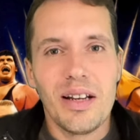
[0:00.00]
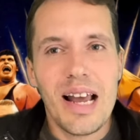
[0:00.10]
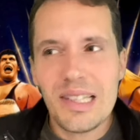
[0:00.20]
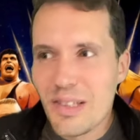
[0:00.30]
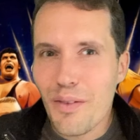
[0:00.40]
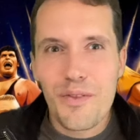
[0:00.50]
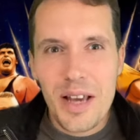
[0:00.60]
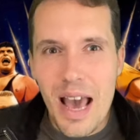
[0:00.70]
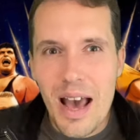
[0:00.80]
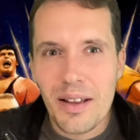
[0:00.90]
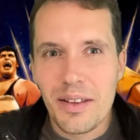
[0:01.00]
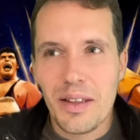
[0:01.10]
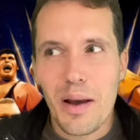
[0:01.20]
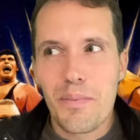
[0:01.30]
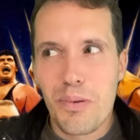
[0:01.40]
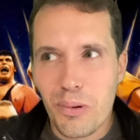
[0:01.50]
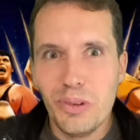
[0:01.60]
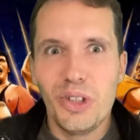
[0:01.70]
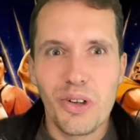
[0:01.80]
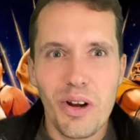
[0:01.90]
Let's not forget that that Braun
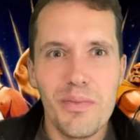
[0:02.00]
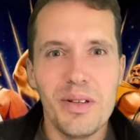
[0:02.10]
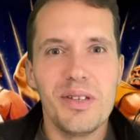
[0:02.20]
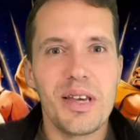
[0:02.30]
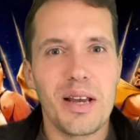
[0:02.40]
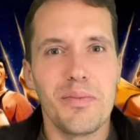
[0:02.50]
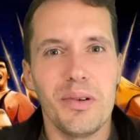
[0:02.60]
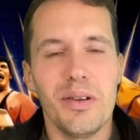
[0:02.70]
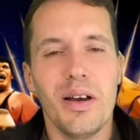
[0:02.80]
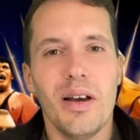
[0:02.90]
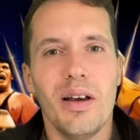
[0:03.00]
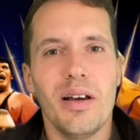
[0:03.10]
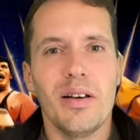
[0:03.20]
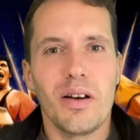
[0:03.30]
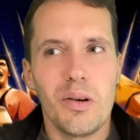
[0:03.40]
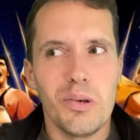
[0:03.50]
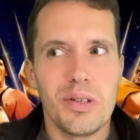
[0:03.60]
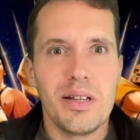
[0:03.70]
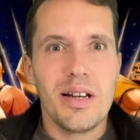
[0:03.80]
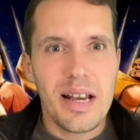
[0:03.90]
Strowman segment a course
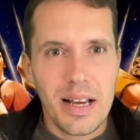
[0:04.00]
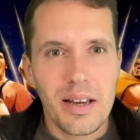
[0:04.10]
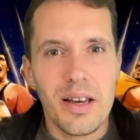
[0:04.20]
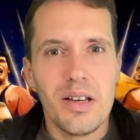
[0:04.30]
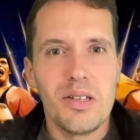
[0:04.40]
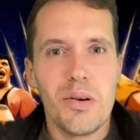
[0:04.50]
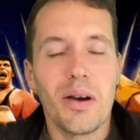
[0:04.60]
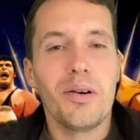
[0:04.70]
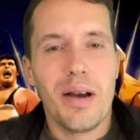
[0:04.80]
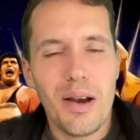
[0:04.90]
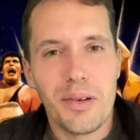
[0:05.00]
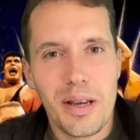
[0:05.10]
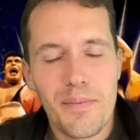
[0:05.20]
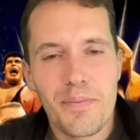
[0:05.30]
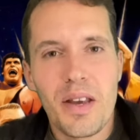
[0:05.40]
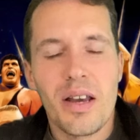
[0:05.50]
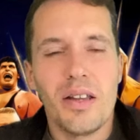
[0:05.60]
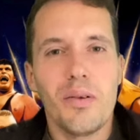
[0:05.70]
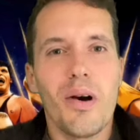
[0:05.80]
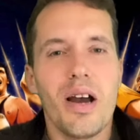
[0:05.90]
in link to Uncle Howdy and
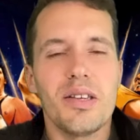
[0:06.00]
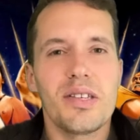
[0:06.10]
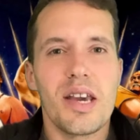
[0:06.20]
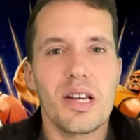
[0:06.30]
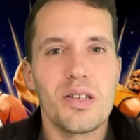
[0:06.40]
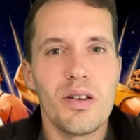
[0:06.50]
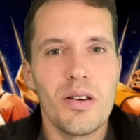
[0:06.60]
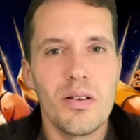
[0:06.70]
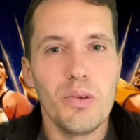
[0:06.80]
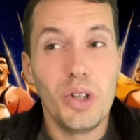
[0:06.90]
the Wyatt Sicks, was